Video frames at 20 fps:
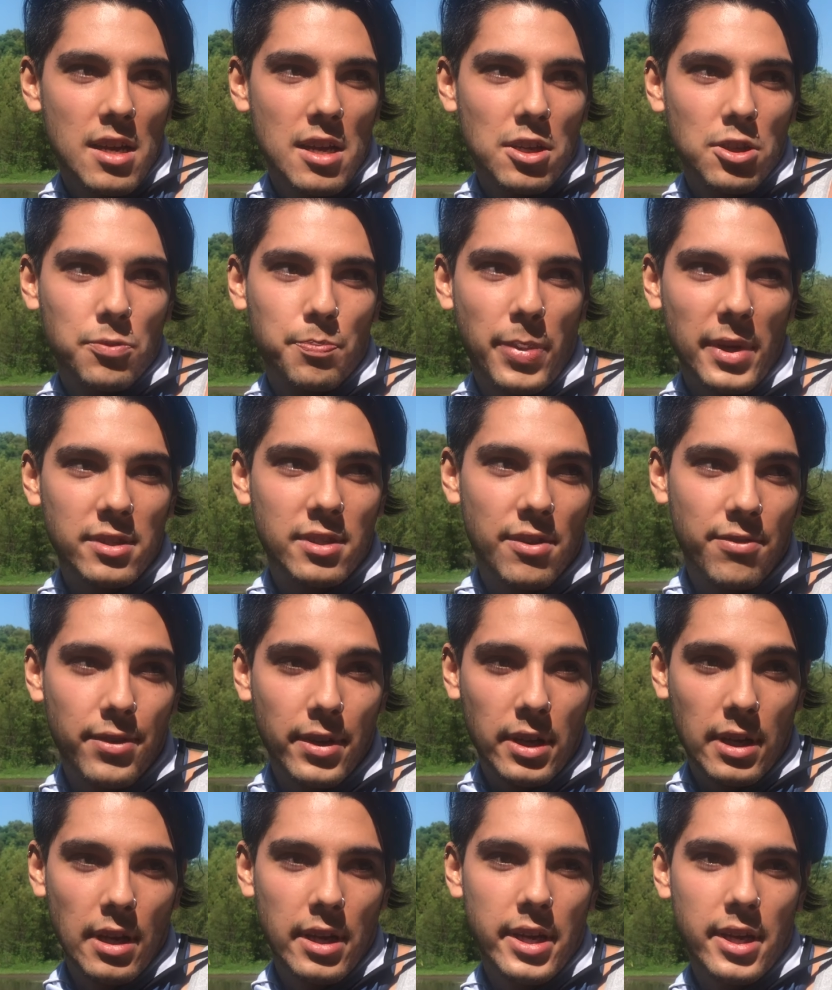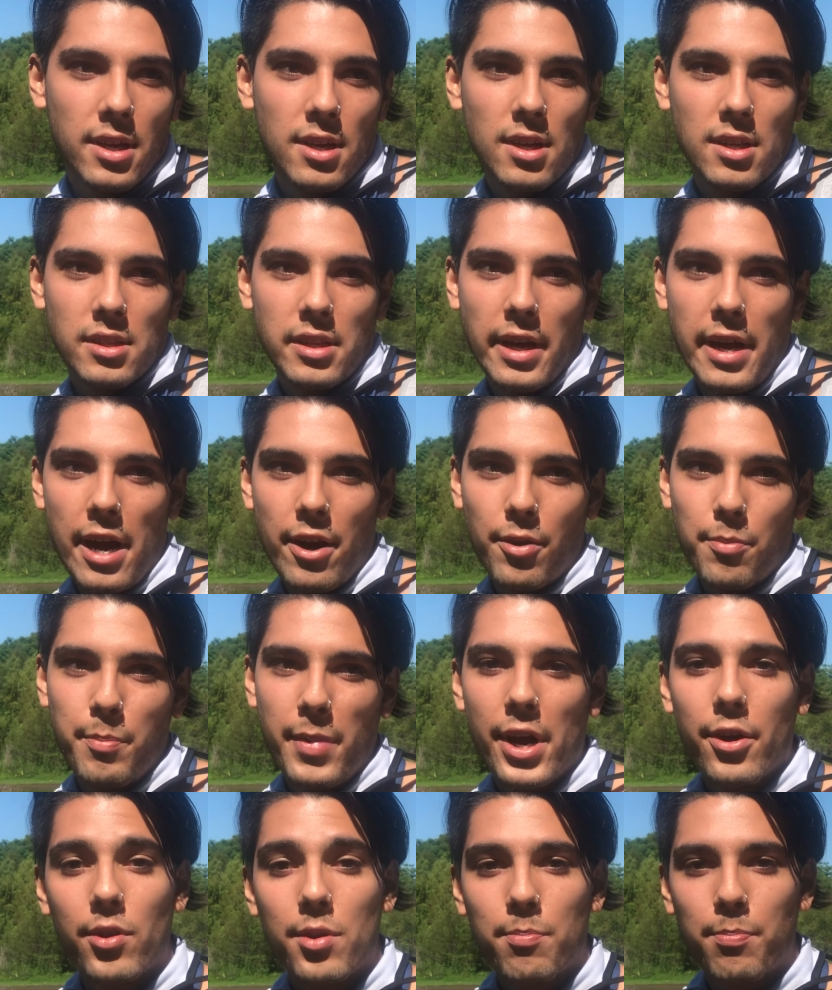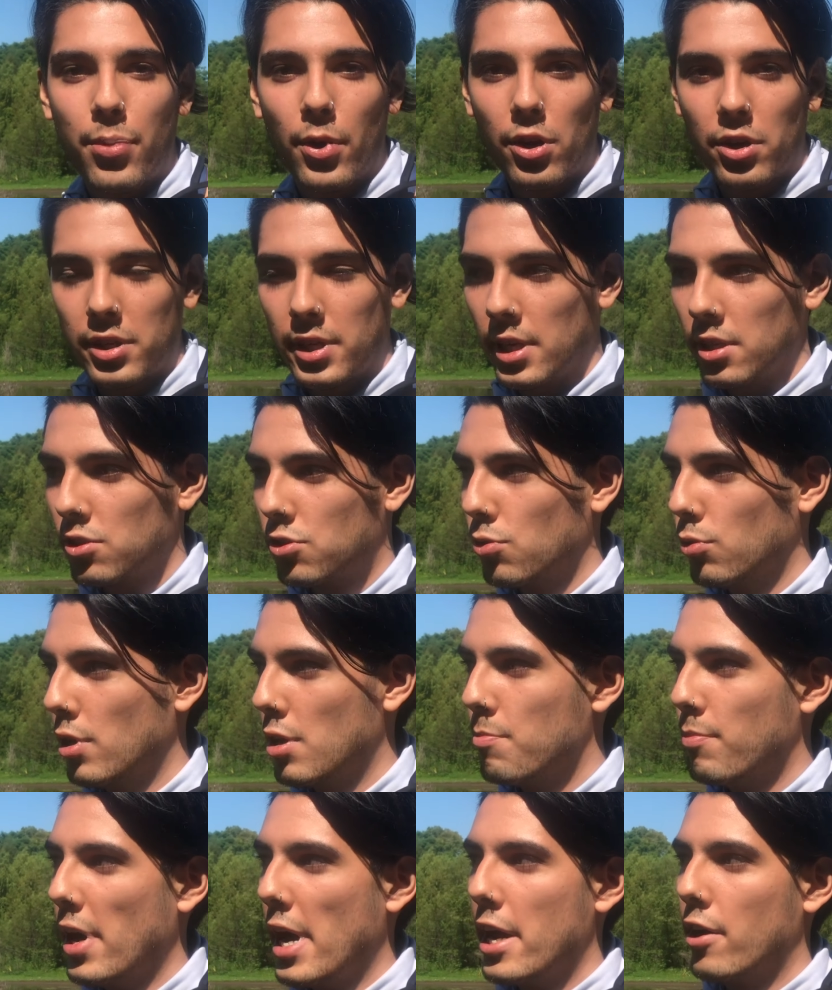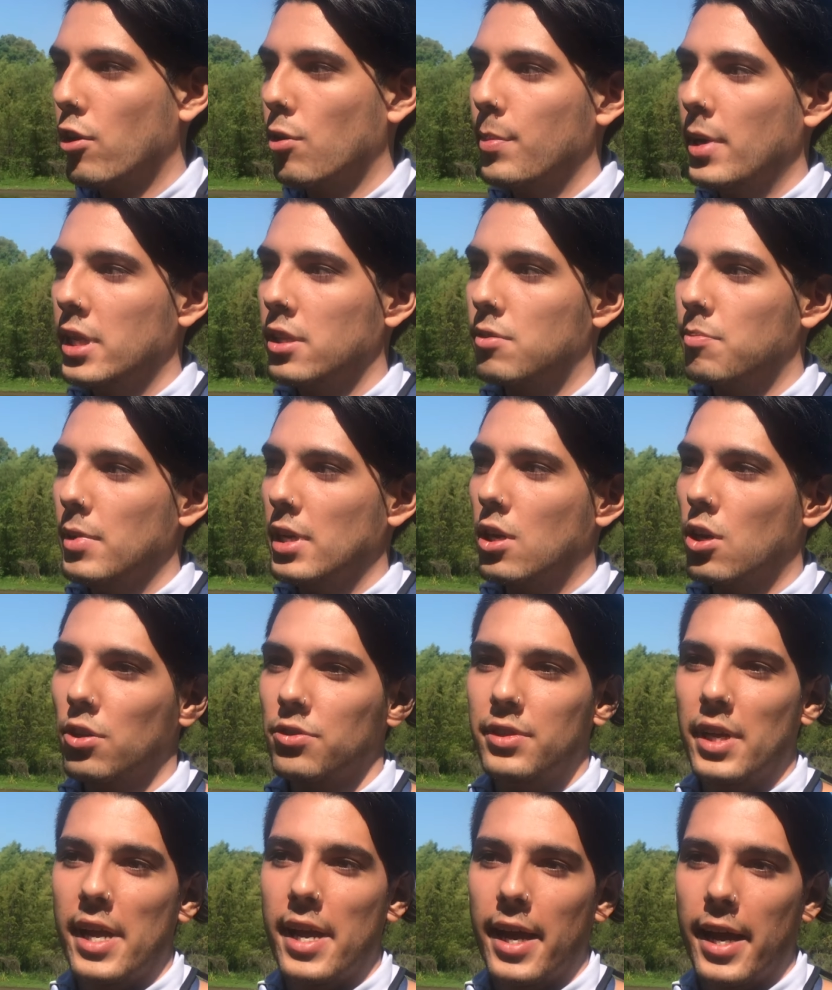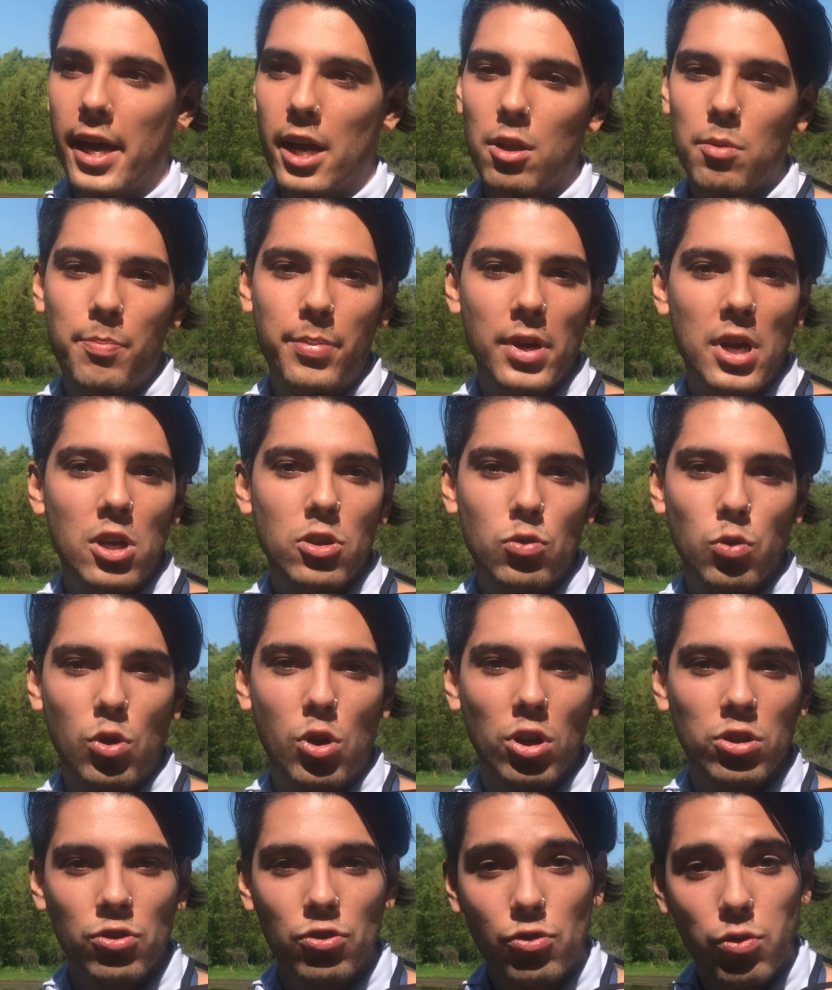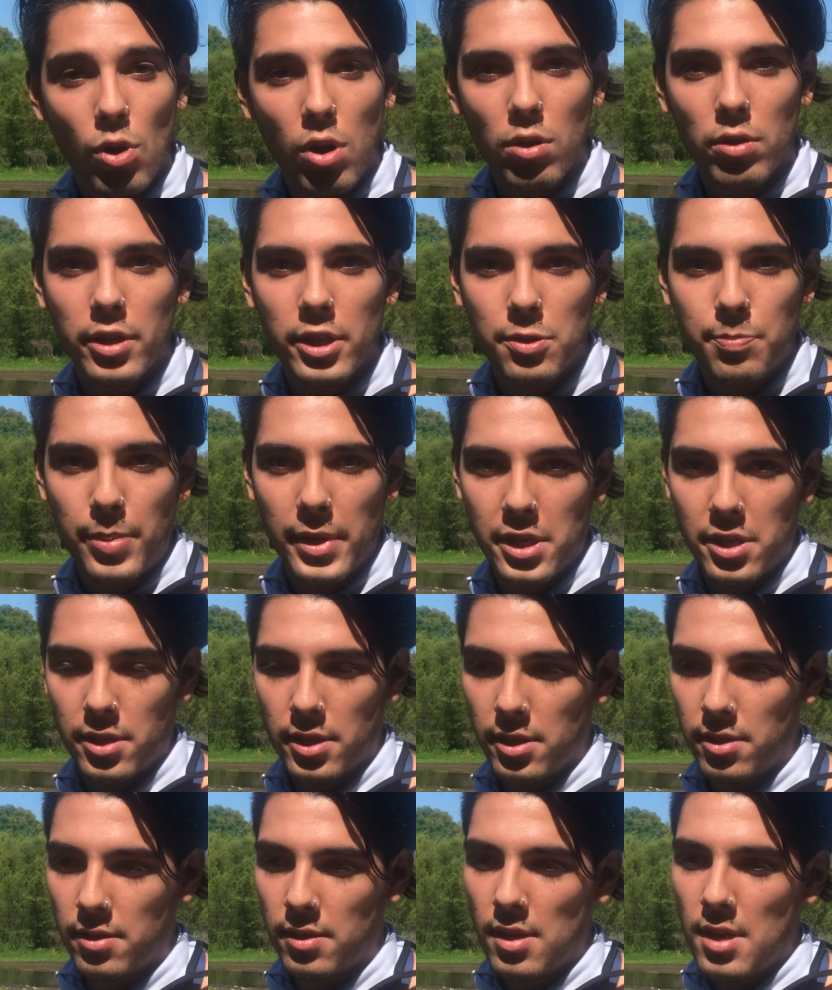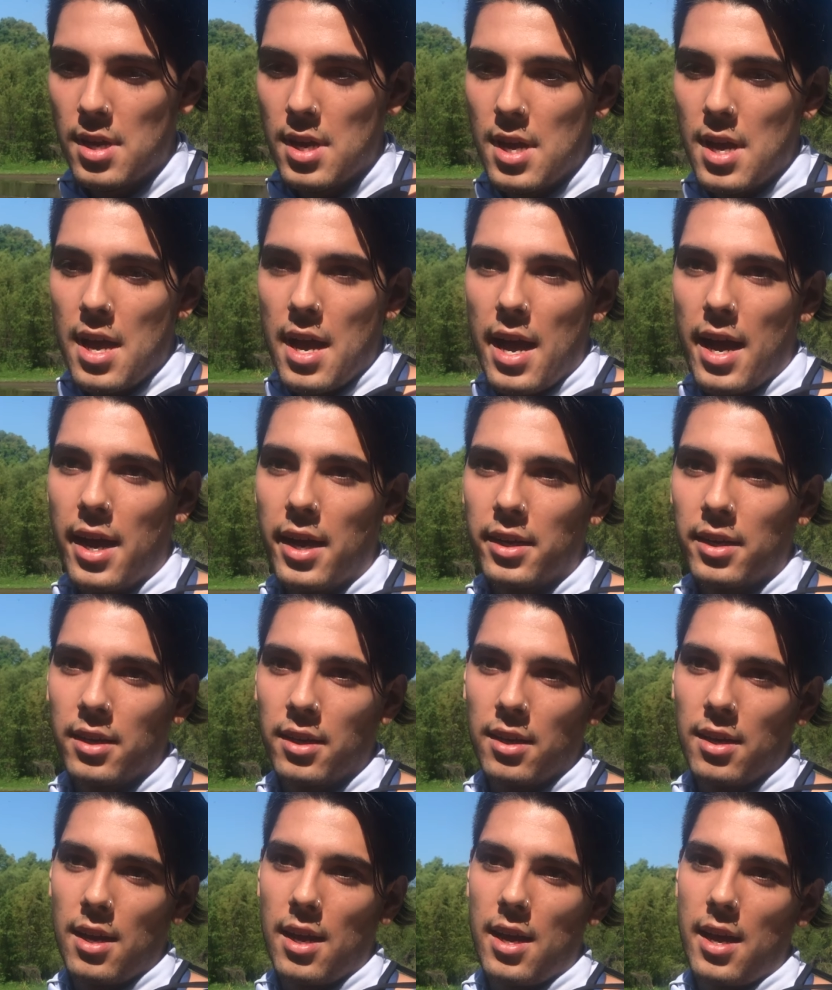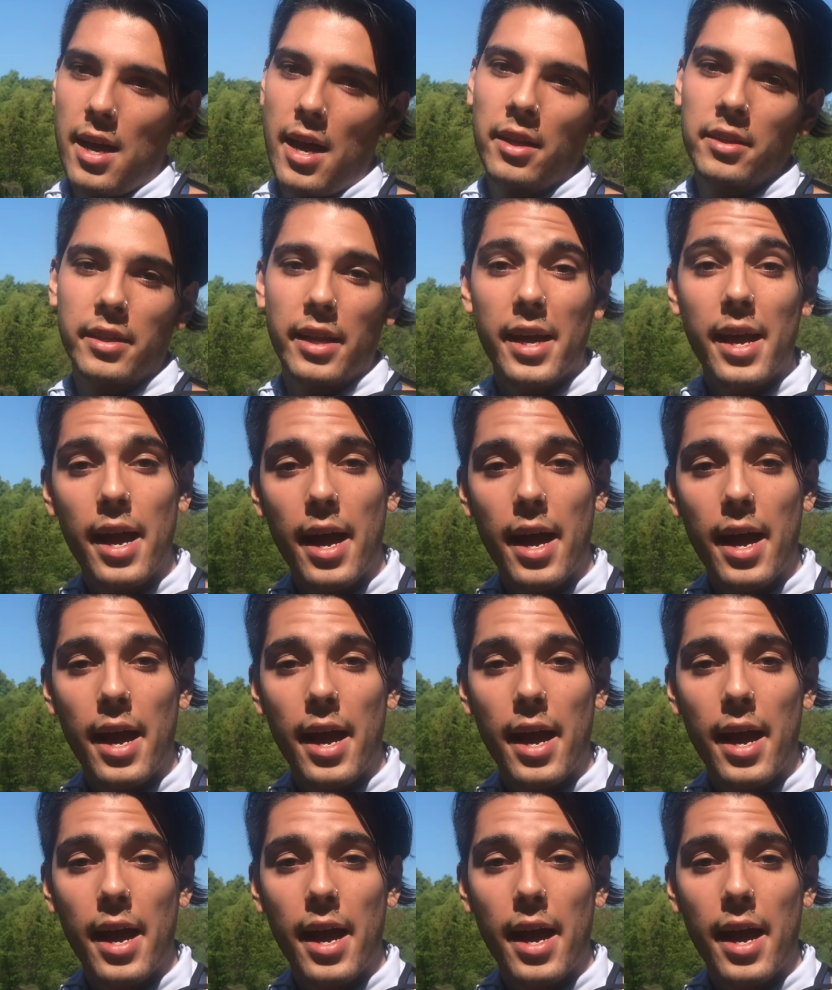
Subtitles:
specifically they are very important to the environment because they help to control the species, and they